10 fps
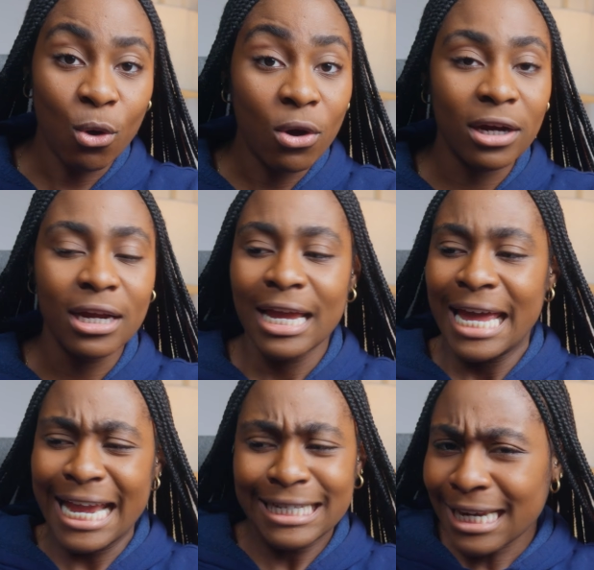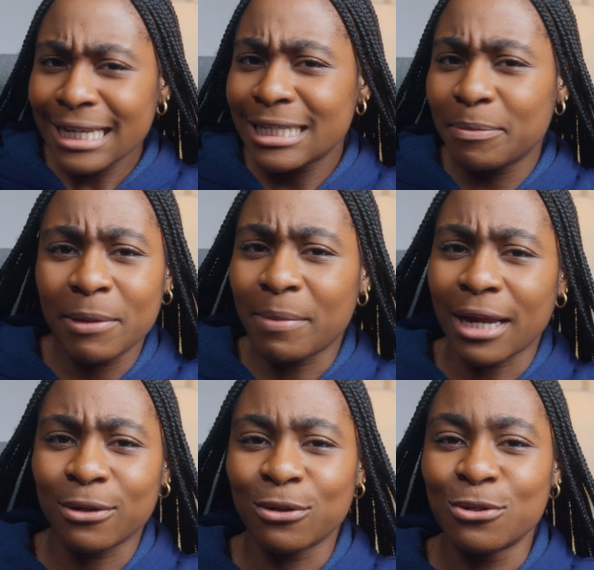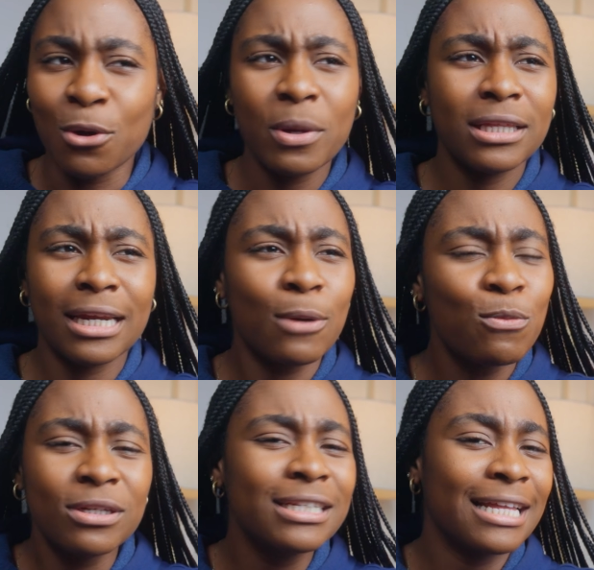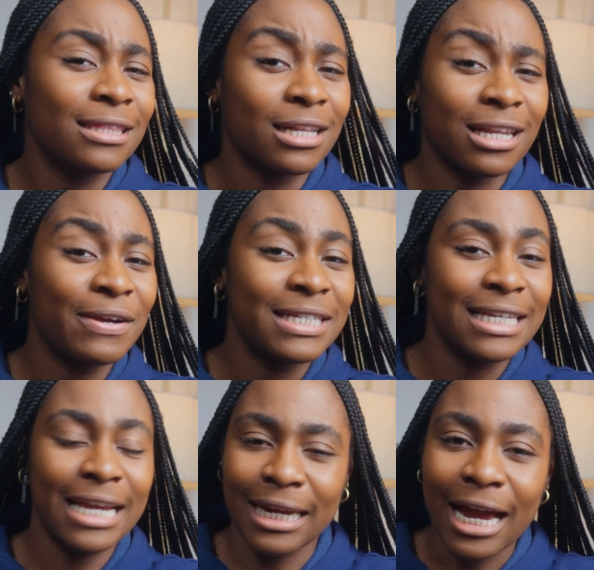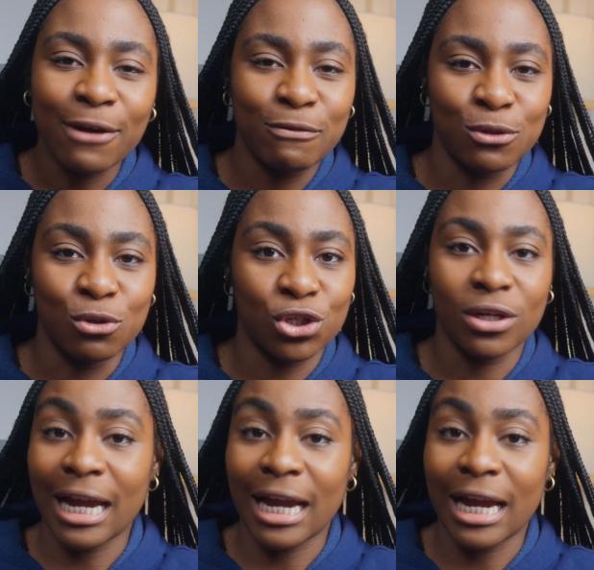or a 1080p panel knowing that I wouldn't get the clarity and high resolution